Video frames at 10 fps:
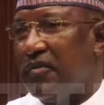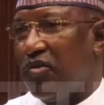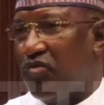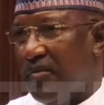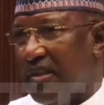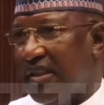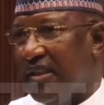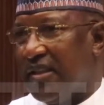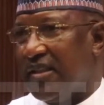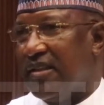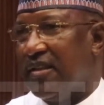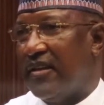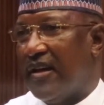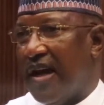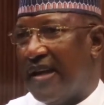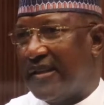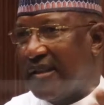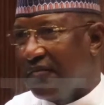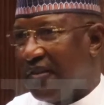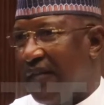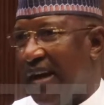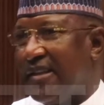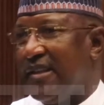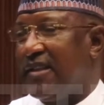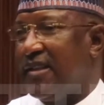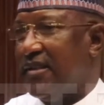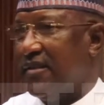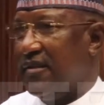the committees and subdivide it